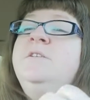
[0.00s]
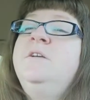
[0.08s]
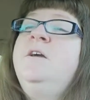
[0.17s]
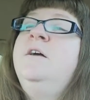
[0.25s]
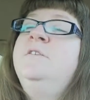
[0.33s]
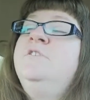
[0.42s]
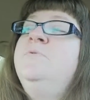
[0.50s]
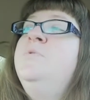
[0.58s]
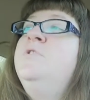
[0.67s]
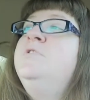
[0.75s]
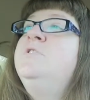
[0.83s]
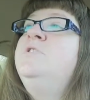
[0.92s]
to
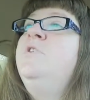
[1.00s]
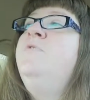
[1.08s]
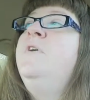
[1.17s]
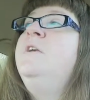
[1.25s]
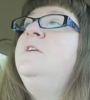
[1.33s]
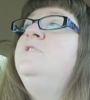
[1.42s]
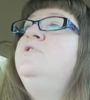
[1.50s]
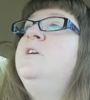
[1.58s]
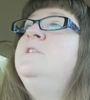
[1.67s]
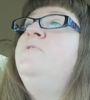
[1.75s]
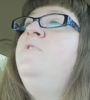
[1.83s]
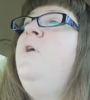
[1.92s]
customers, is so fucking
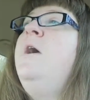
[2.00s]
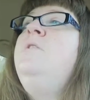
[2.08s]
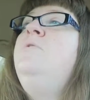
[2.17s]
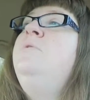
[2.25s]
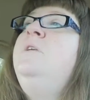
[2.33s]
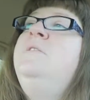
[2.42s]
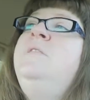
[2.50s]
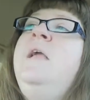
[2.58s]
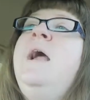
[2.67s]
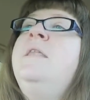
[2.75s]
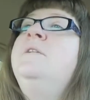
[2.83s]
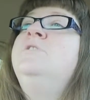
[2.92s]
stressful. I don't need the
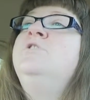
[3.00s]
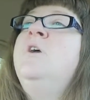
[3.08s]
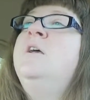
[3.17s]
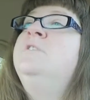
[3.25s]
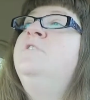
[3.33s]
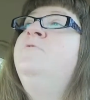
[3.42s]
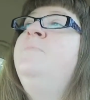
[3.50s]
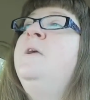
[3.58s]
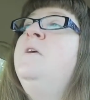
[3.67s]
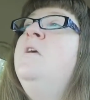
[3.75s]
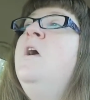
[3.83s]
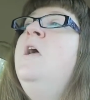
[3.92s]
added stress of
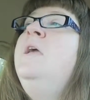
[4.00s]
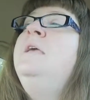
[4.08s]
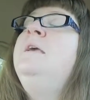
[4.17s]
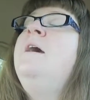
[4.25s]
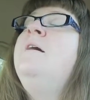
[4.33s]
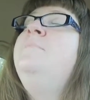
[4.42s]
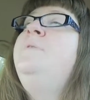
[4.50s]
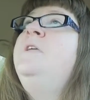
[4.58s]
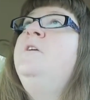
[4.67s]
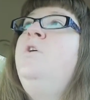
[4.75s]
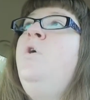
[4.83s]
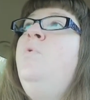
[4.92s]
my
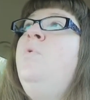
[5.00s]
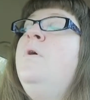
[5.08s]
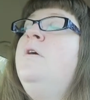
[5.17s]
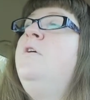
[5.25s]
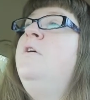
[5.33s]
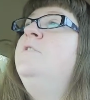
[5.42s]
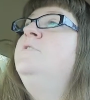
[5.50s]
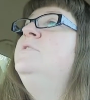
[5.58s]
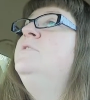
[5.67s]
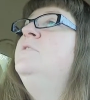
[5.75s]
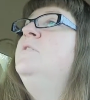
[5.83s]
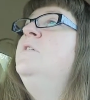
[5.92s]
incompetent
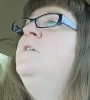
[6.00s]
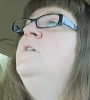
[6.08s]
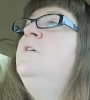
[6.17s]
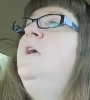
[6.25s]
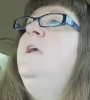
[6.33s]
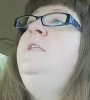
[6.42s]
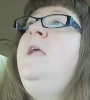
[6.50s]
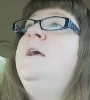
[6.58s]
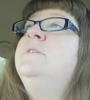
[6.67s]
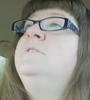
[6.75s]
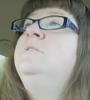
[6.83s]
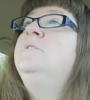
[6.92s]
coworkers. And
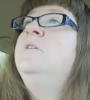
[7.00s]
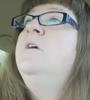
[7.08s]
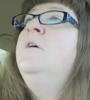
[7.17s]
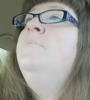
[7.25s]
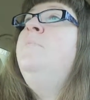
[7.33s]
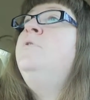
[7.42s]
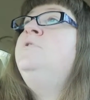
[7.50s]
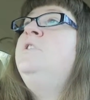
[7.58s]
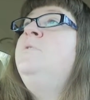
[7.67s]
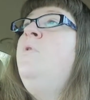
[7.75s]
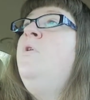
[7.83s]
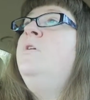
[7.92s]
yes, most of
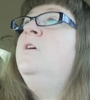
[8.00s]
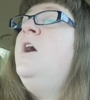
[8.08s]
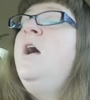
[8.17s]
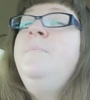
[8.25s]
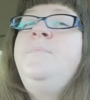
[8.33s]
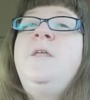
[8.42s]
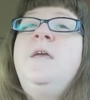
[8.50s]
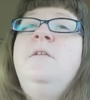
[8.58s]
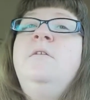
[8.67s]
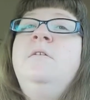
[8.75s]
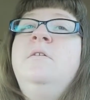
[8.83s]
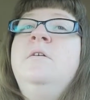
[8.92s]
them are incompetent.
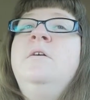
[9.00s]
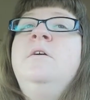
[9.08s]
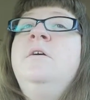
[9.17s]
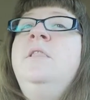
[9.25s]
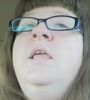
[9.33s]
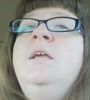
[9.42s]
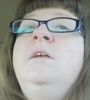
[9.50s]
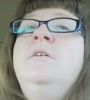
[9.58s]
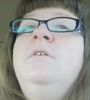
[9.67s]
Like,